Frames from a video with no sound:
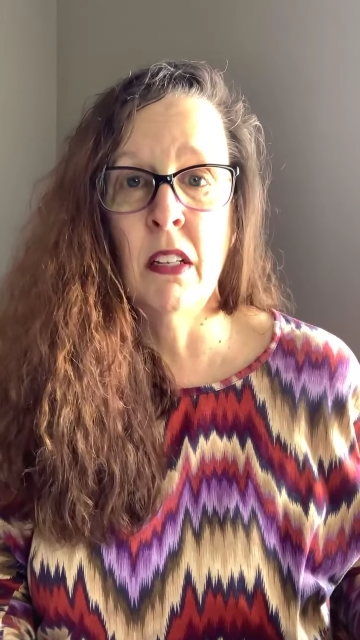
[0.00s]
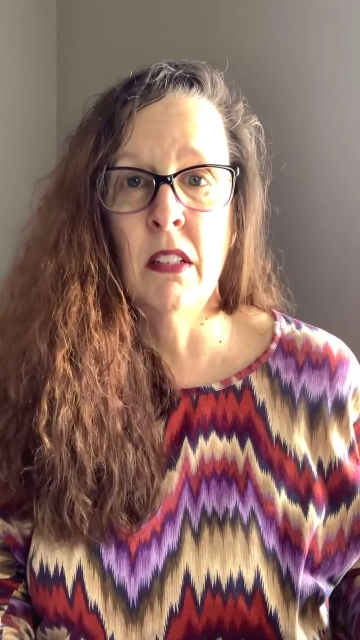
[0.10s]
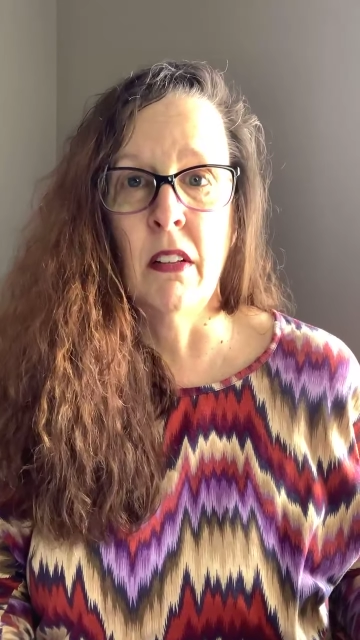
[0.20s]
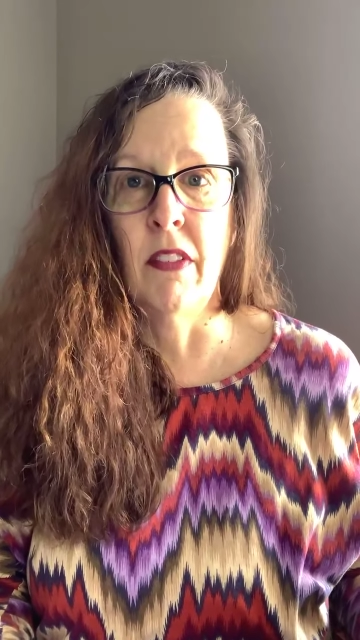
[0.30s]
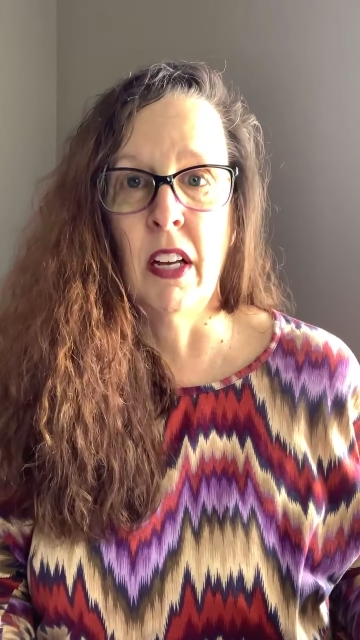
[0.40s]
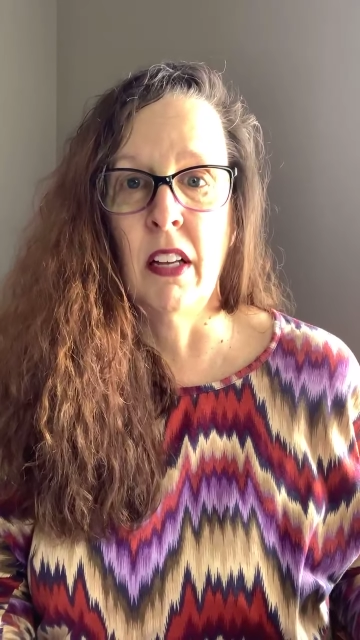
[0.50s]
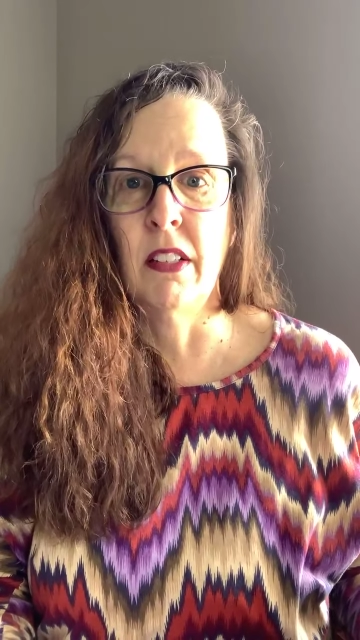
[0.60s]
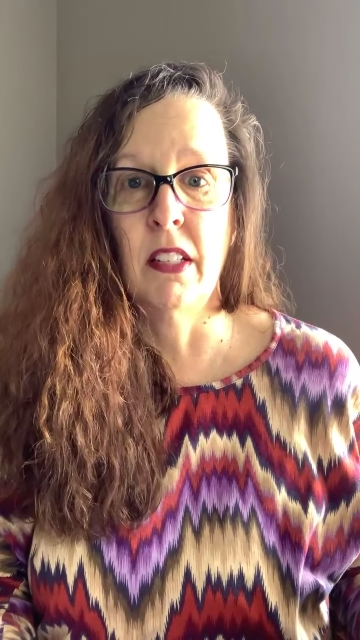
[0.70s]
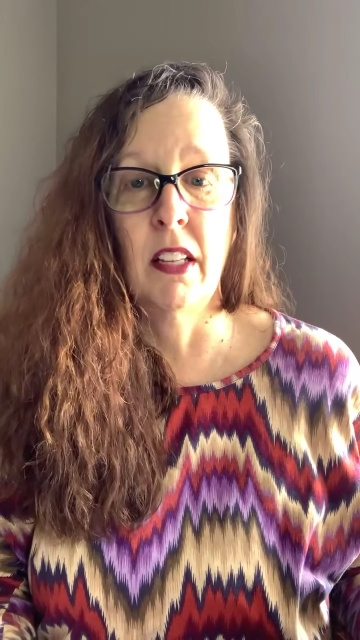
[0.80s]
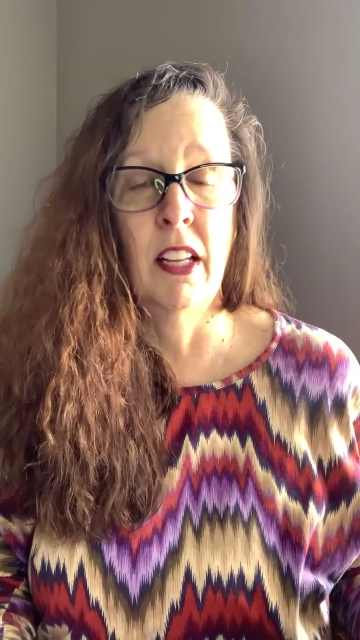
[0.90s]
of us.
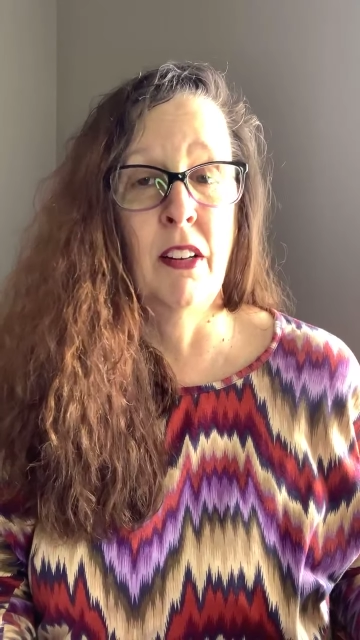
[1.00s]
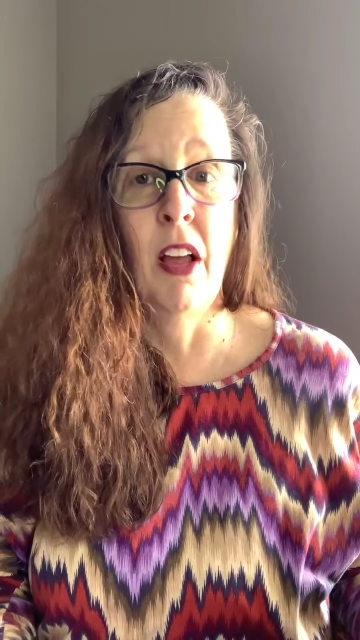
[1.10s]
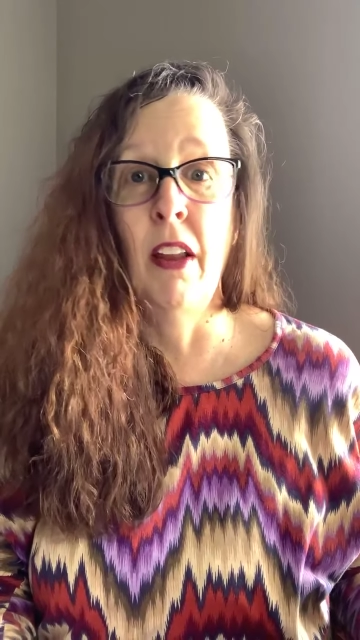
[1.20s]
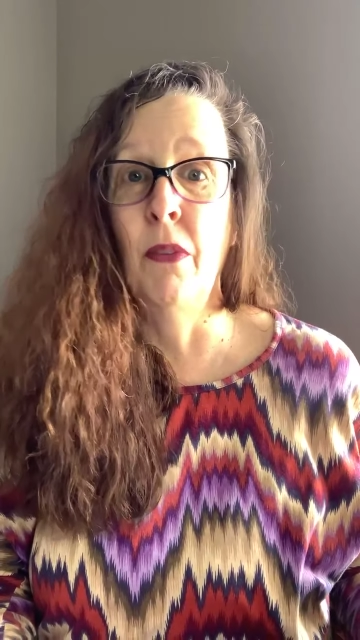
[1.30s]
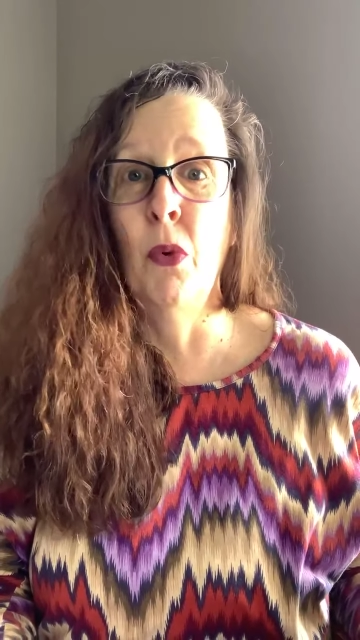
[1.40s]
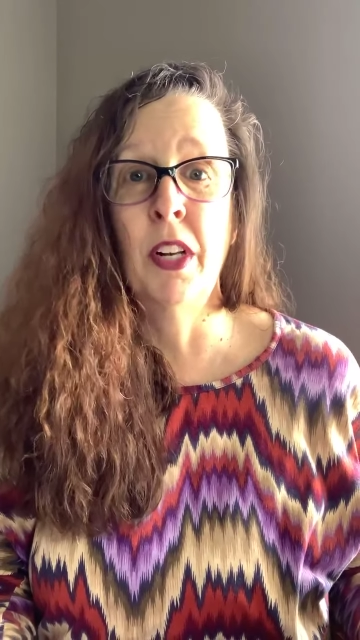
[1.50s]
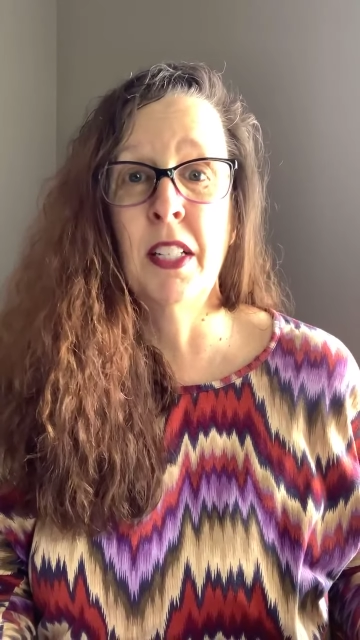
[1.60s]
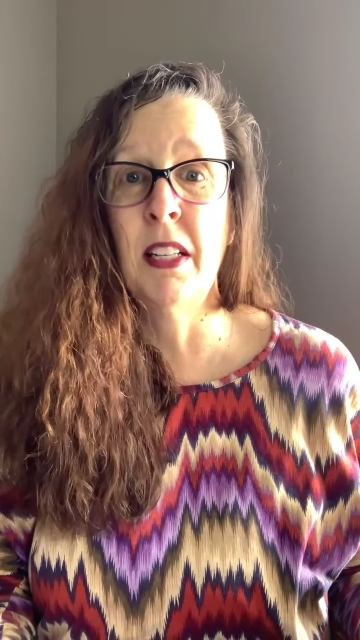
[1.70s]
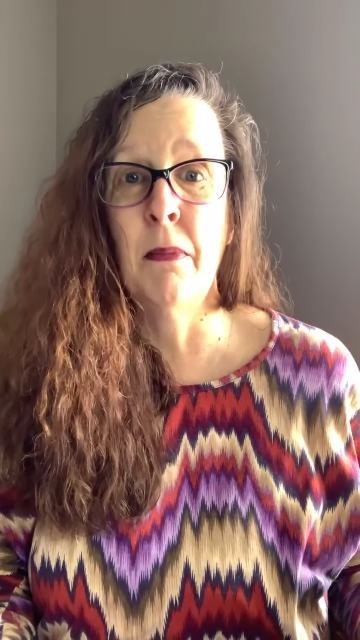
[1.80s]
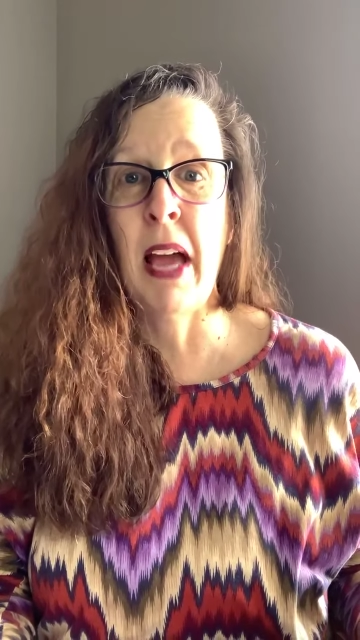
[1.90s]
And what does
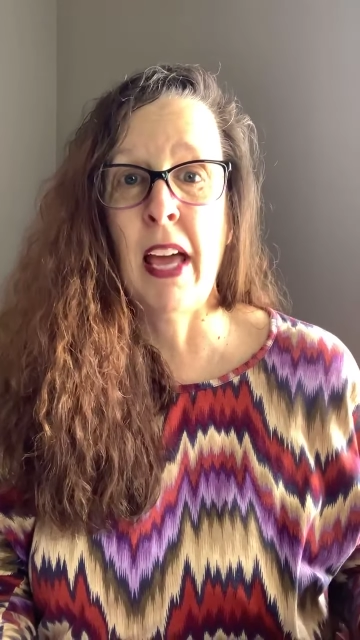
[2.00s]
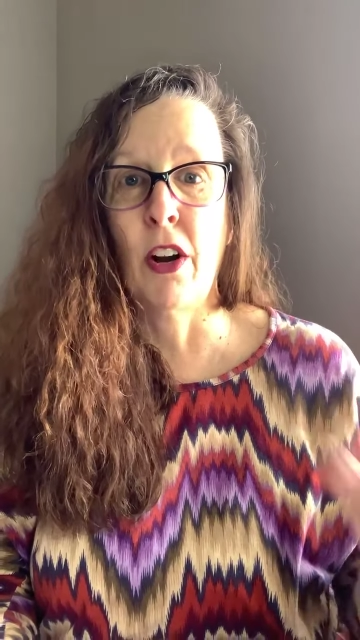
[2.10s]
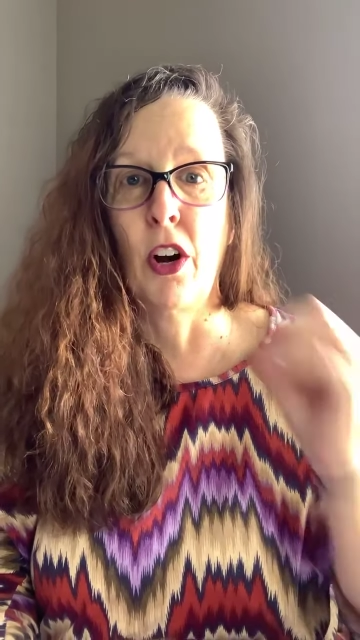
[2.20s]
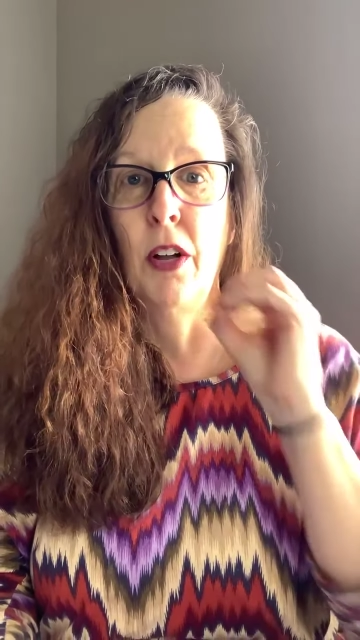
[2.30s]
it matter?